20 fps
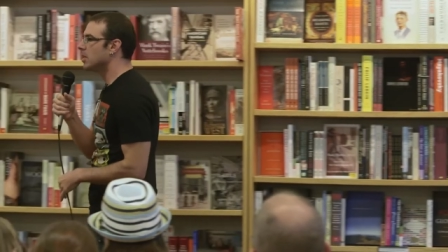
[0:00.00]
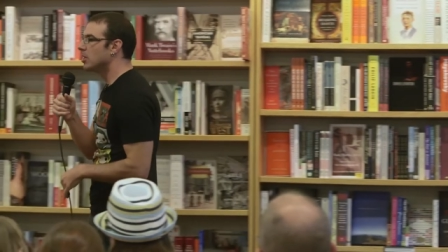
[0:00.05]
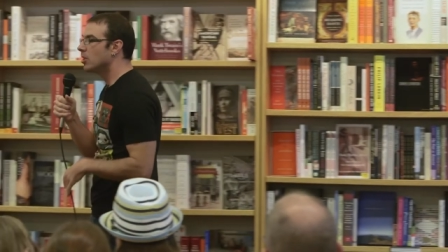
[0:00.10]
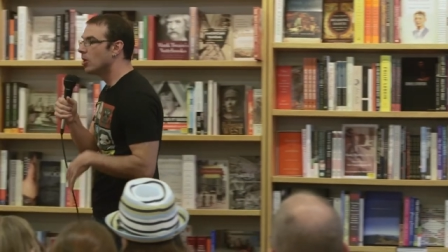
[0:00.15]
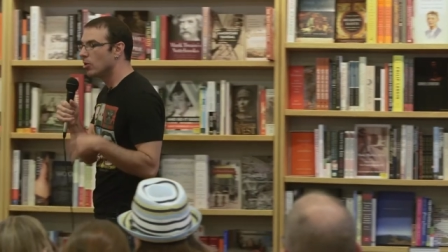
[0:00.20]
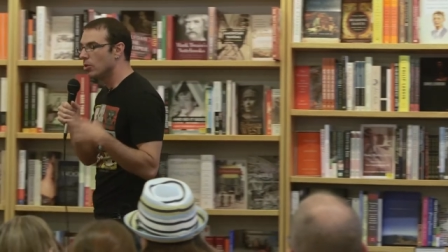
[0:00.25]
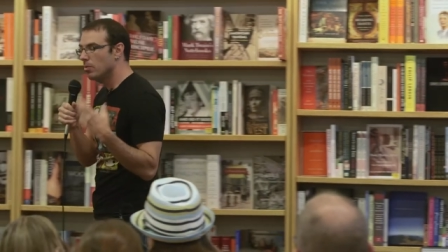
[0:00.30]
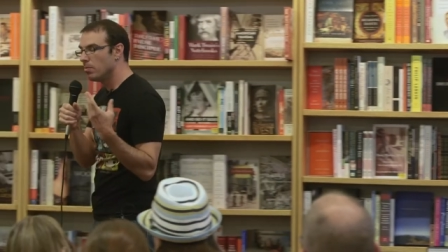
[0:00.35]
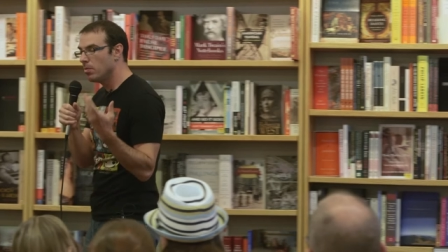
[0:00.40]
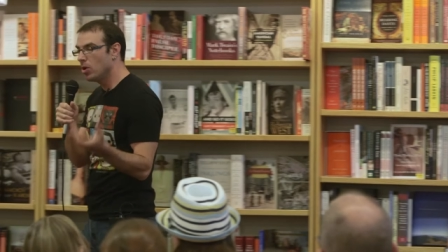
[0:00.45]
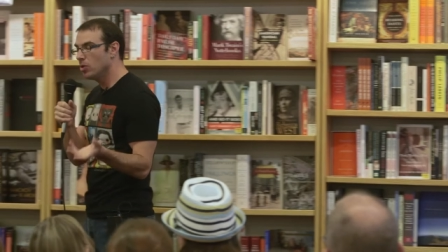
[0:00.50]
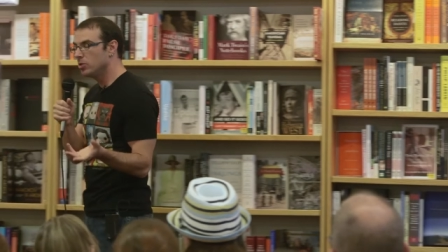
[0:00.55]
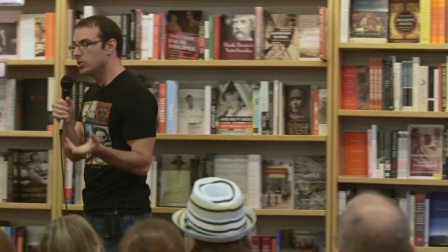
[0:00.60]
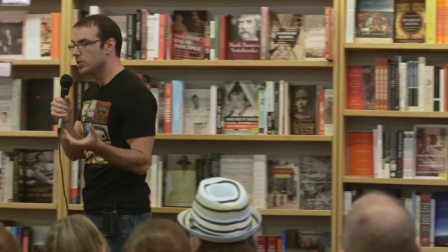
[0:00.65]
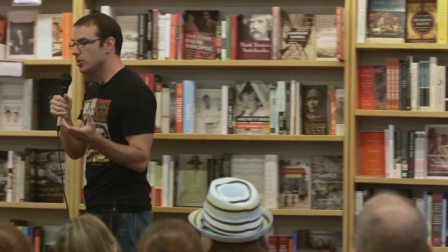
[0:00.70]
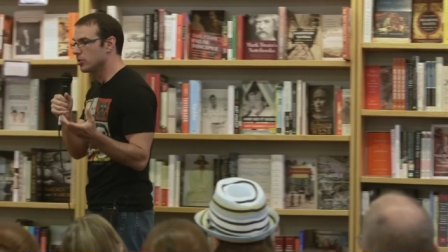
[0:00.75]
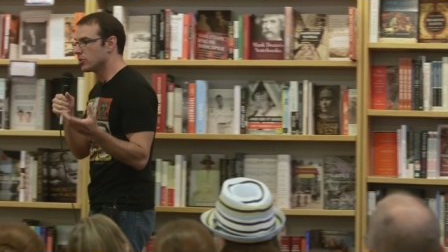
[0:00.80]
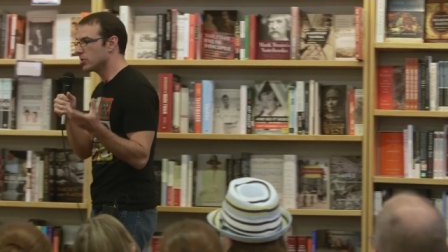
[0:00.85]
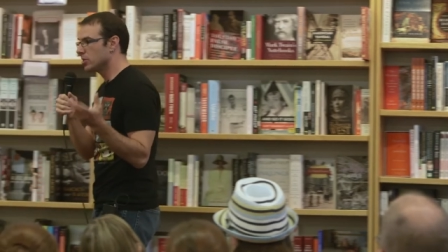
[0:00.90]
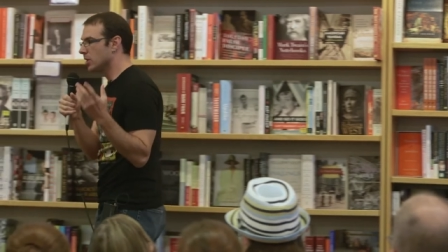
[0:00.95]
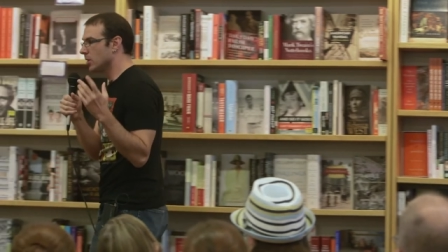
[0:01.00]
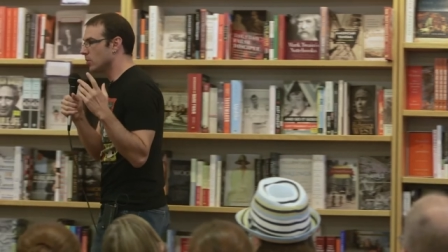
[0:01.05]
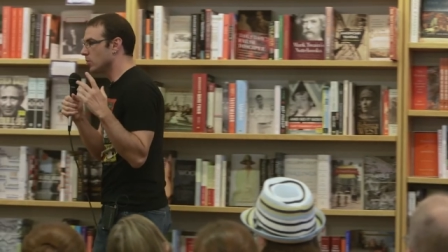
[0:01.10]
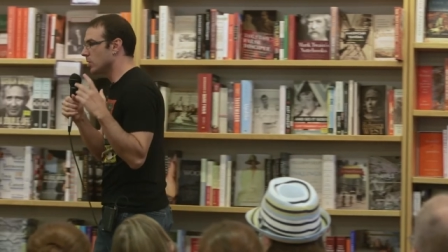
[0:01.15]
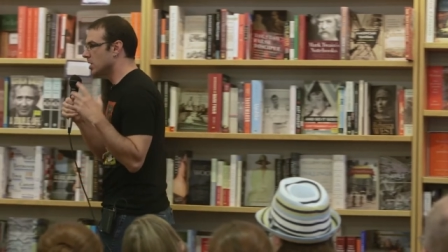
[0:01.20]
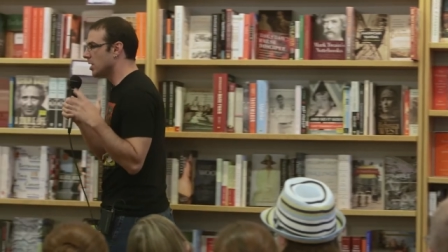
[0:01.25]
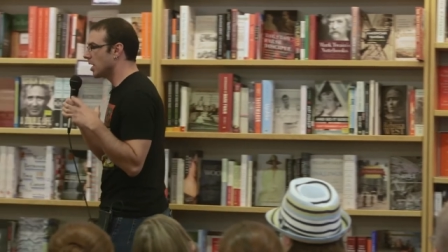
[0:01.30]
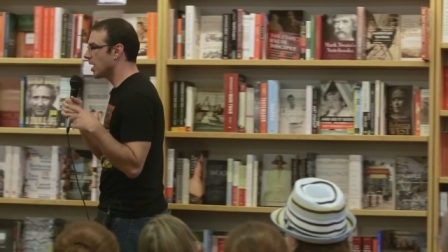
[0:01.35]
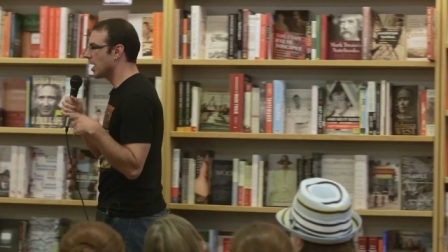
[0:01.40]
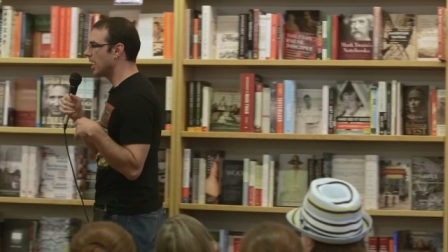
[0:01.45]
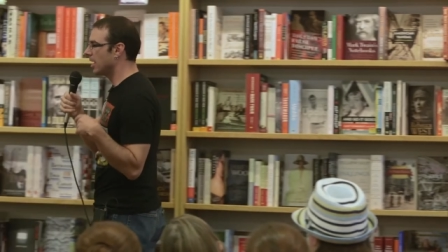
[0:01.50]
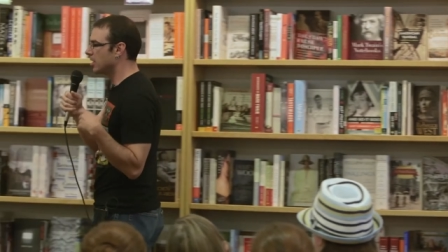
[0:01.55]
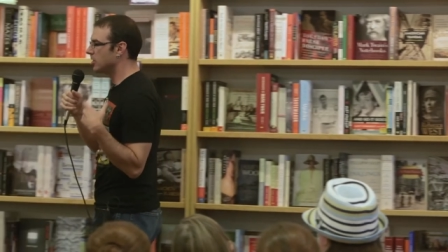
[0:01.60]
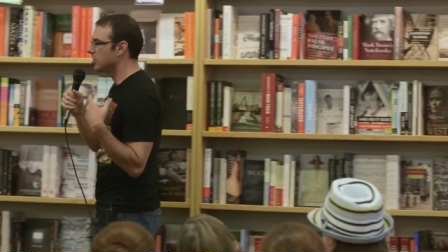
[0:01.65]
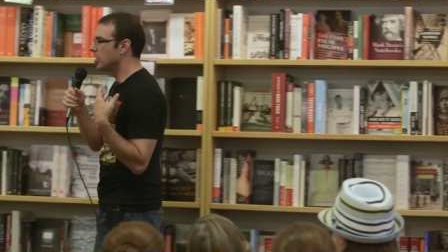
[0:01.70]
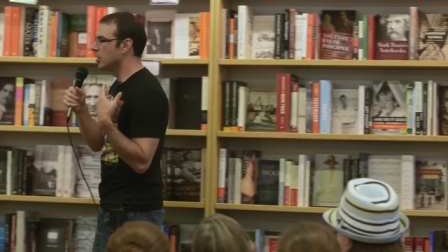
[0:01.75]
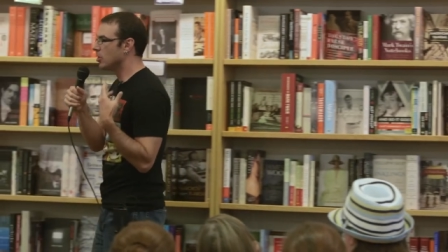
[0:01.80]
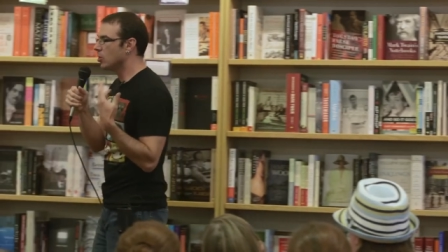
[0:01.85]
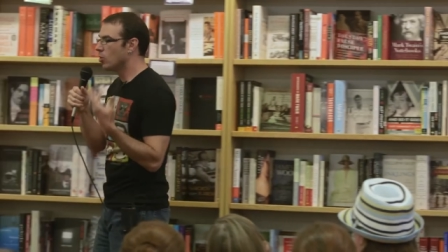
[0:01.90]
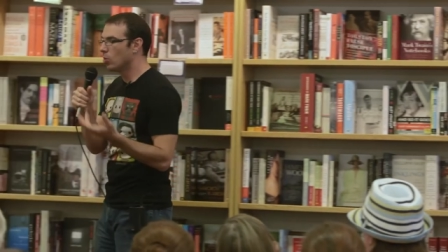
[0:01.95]
though, the most interesting was that I
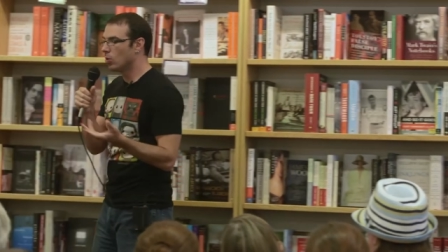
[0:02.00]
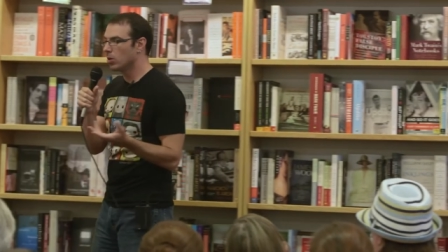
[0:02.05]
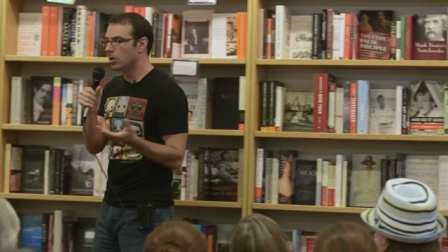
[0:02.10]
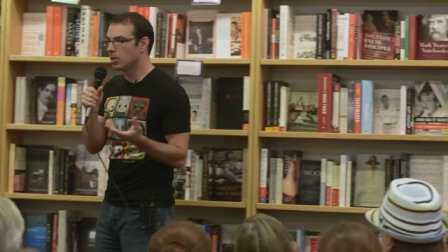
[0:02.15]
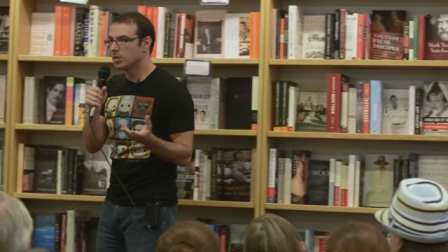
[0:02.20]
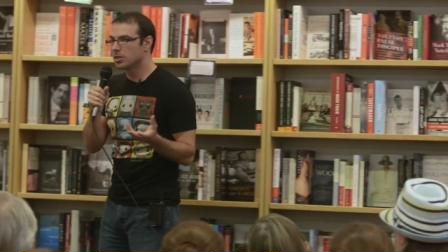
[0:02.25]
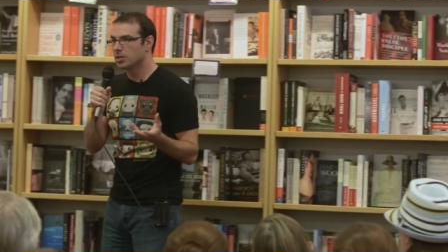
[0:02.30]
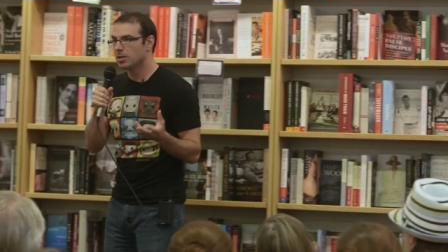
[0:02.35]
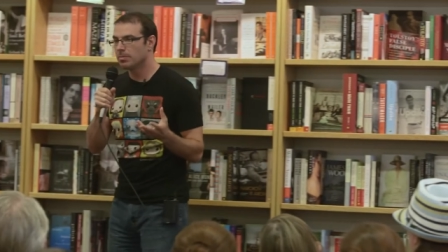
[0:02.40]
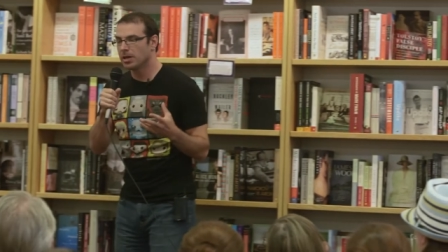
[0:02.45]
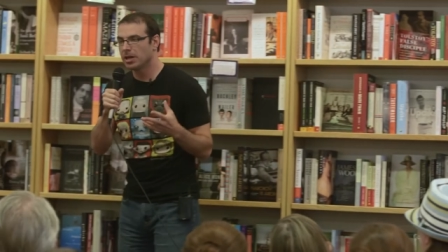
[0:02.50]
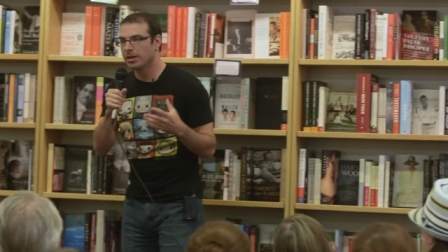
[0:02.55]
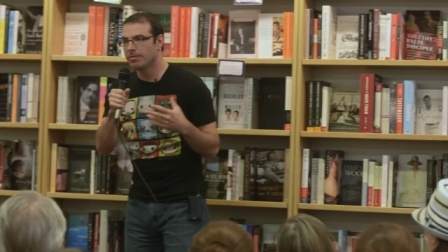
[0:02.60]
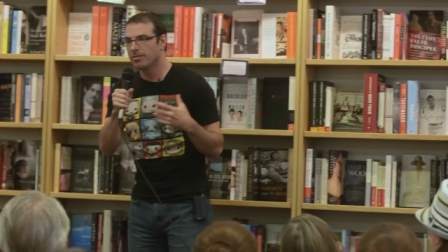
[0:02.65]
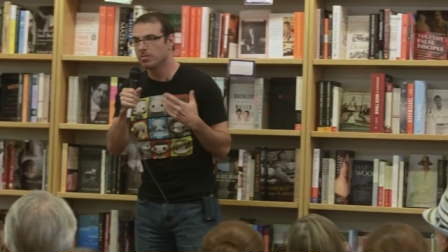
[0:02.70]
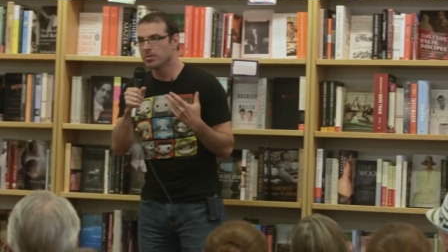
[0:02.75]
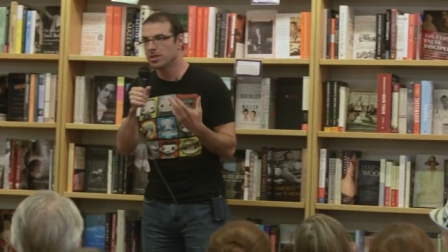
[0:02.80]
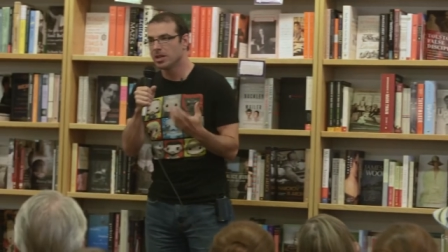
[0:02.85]
actually cornered somebody from